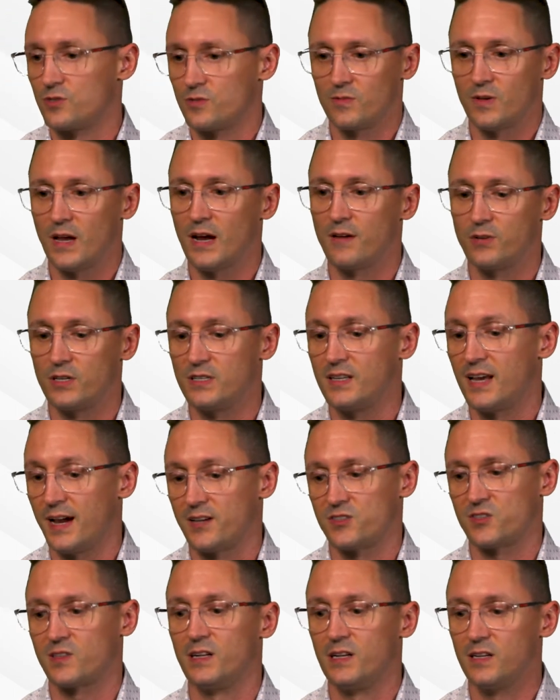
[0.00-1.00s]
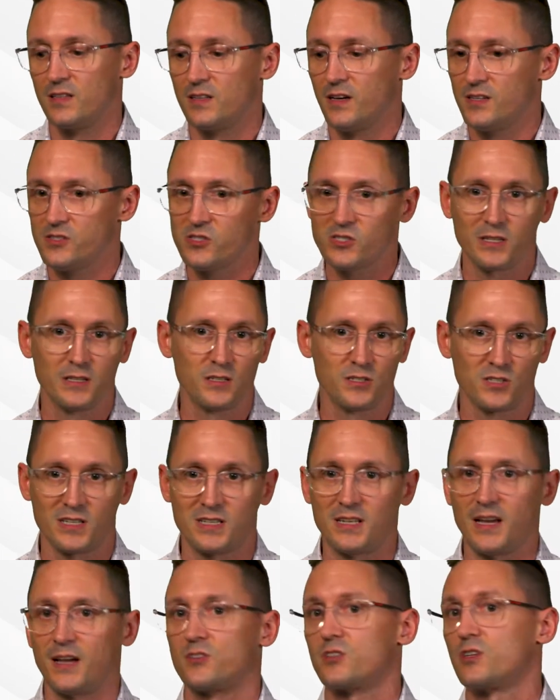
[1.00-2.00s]
every task that it does is a
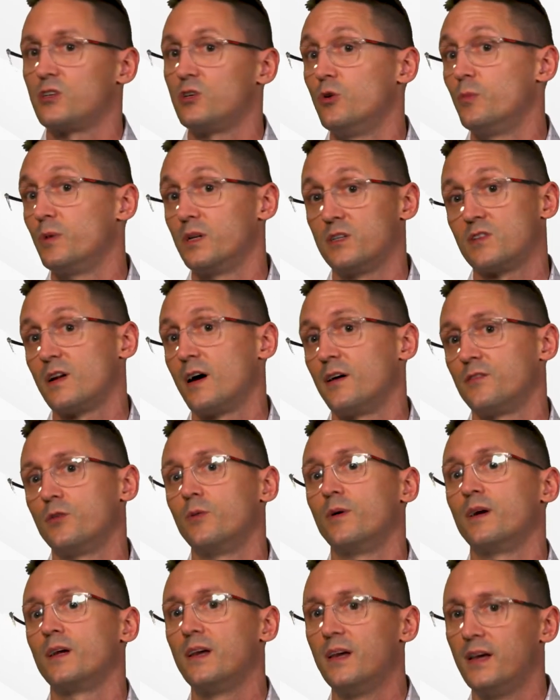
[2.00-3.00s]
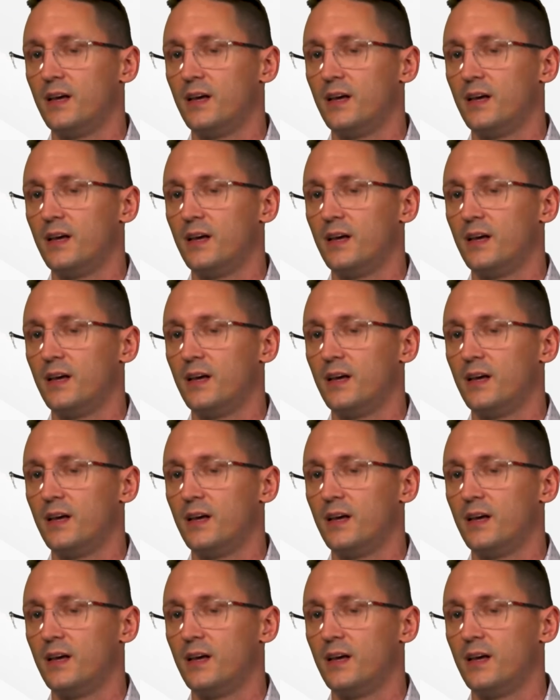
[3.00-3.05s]
task a human is not doing.